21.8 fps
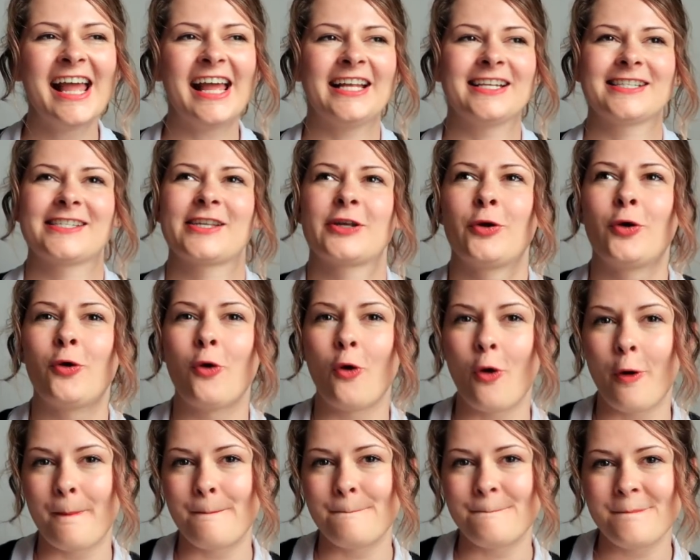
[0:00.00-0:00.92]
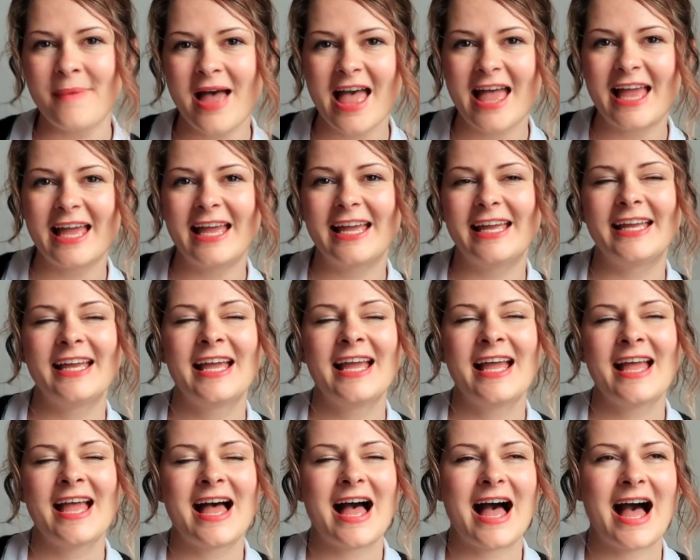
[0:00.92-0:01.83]
It's gourmet.
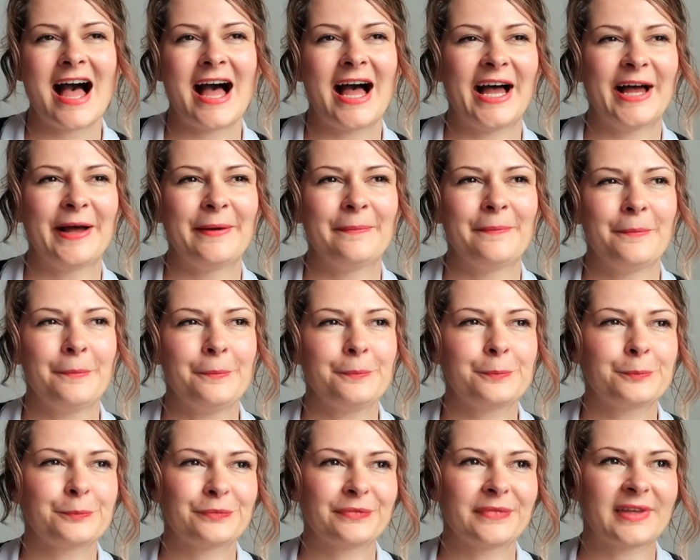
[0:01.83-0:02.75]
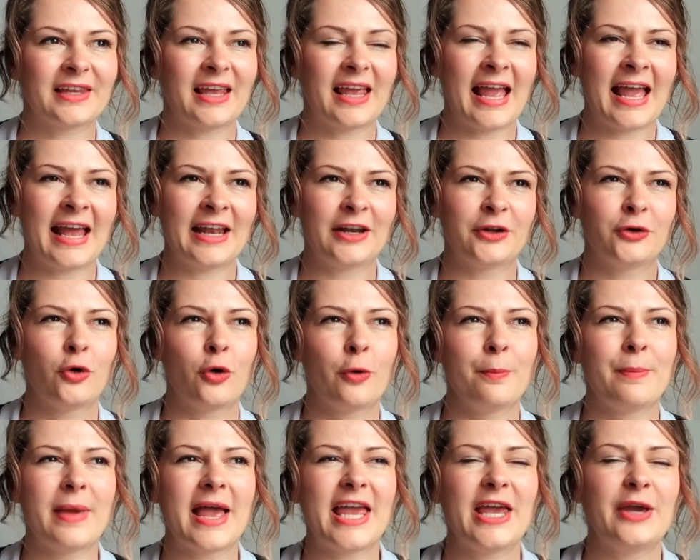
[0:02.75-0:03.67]
And
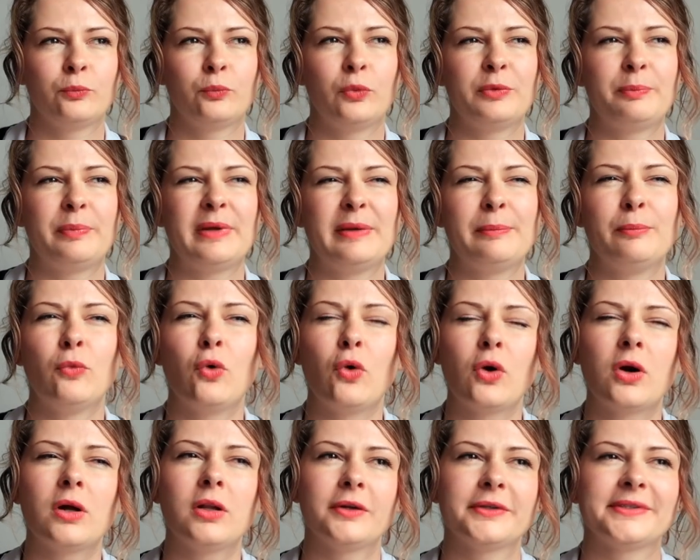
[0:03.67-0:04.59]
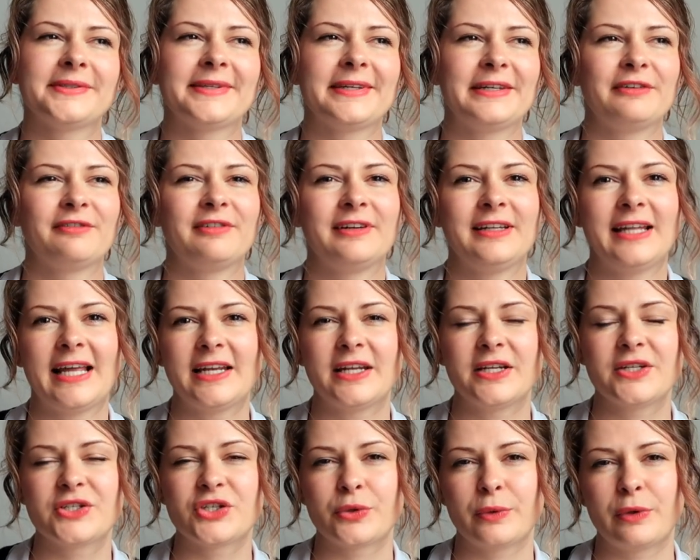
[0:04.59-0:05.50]
gourmet would be more closely
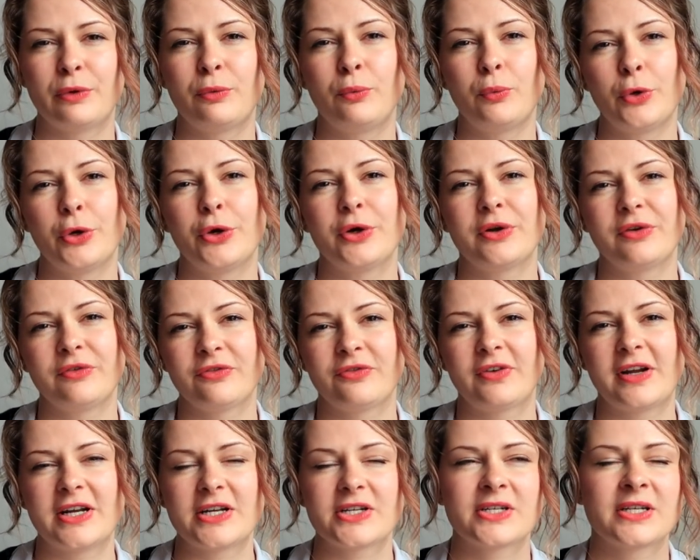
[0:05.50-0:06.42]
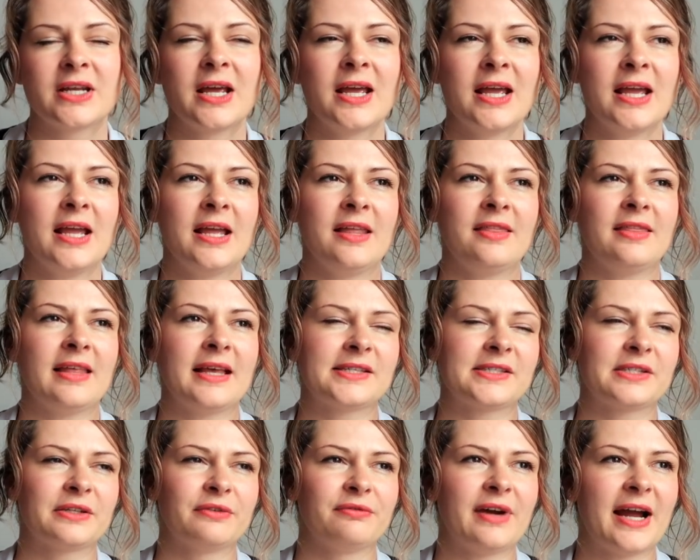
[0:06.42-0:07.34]
related to a word in French
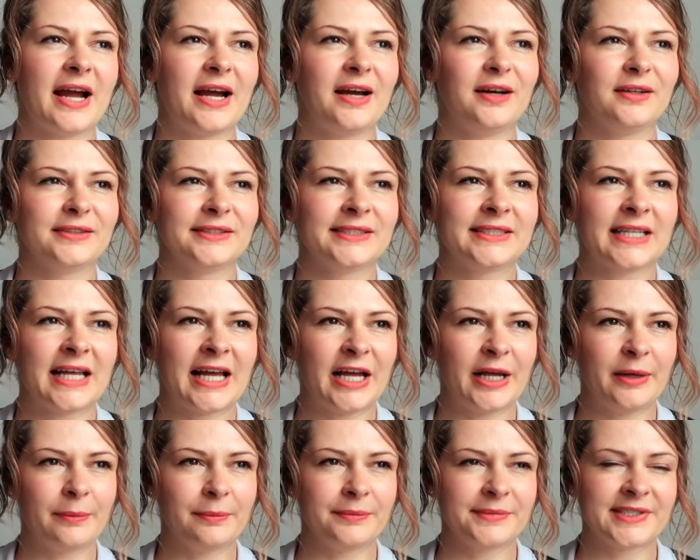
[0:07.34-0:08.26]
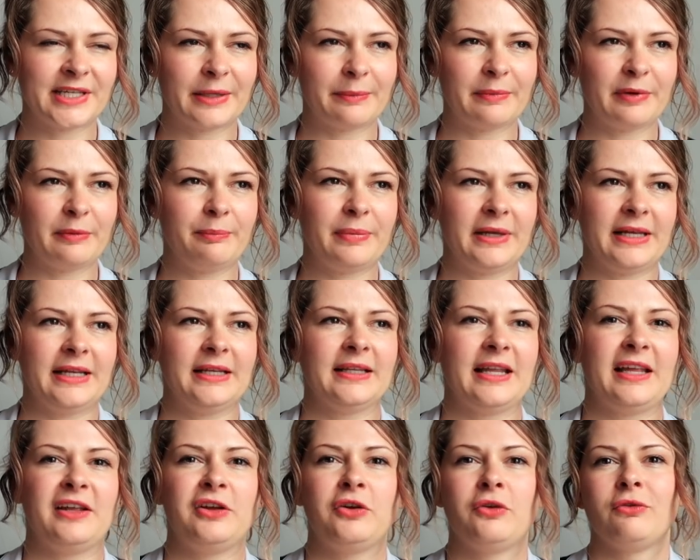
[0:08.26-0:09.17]
that surrounds someone being
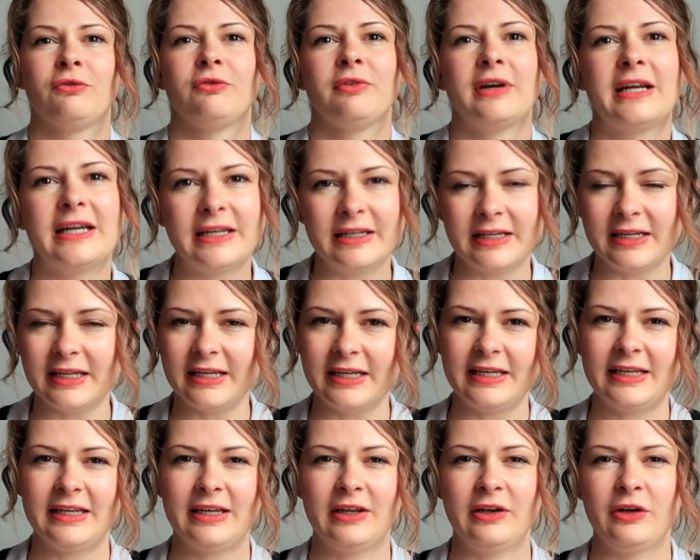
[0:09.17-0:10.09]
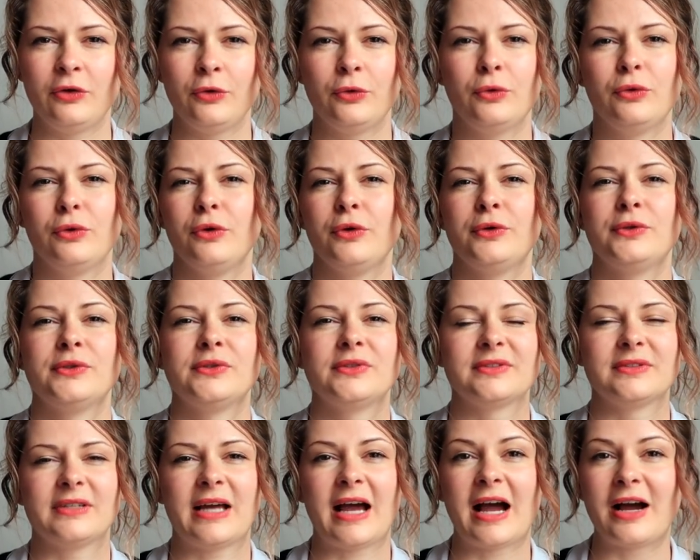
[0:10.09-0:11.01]
like greedy and
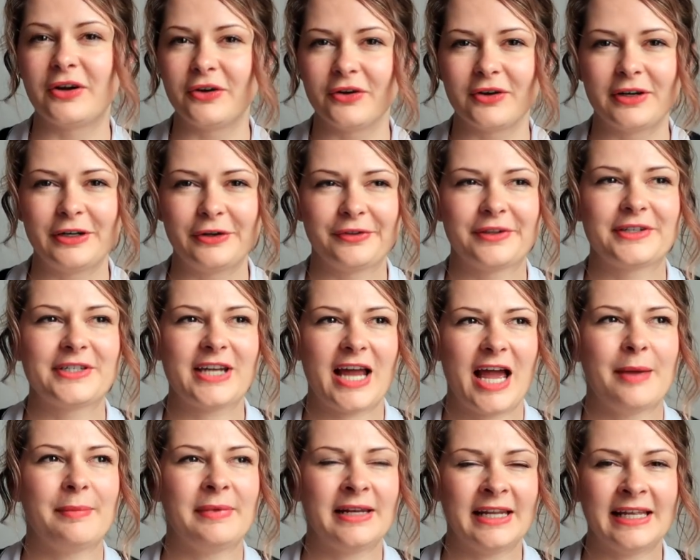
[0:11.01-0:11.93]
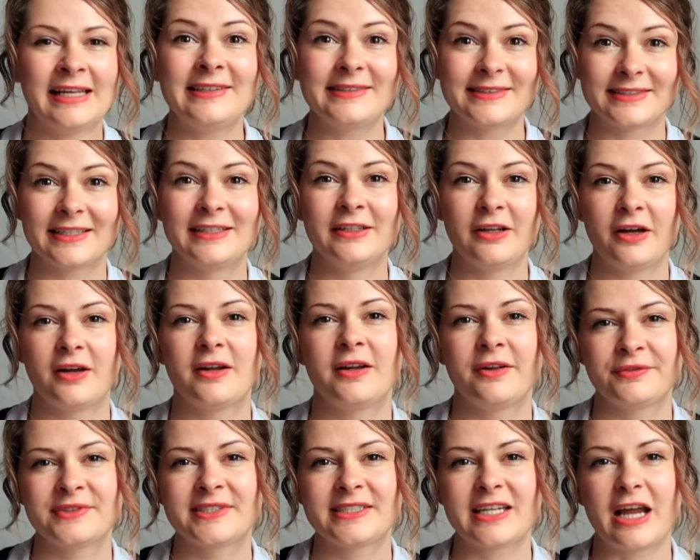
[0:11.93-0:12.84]
who's hungry all the time and eats a lot
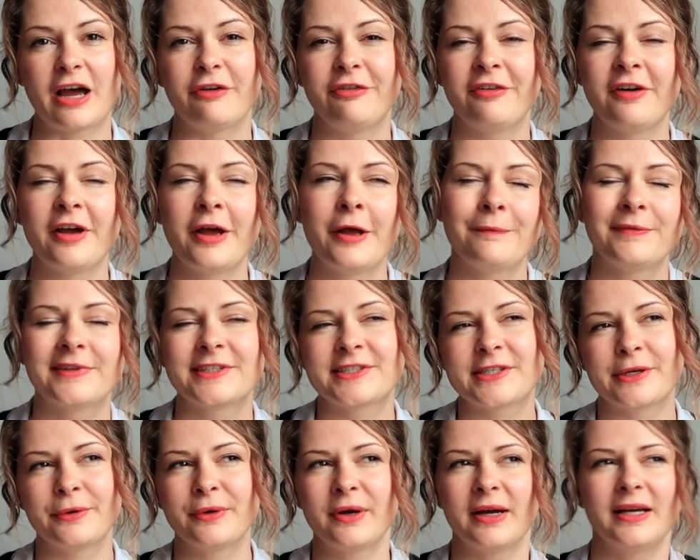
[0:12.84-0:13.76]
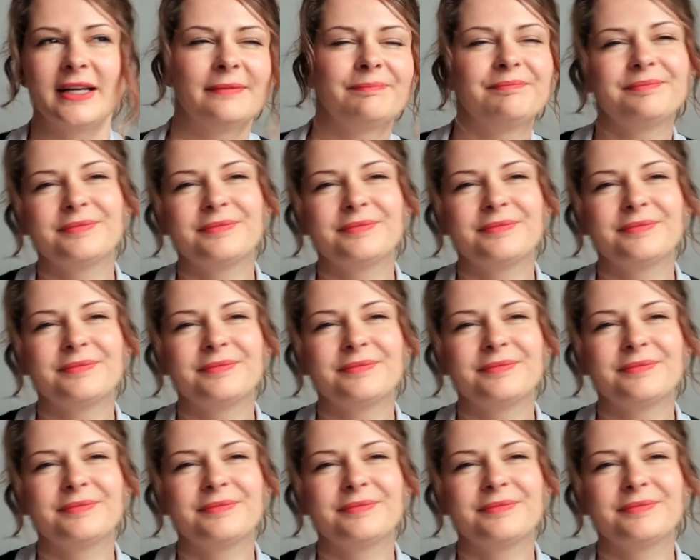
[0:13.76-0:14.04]
of stuff. So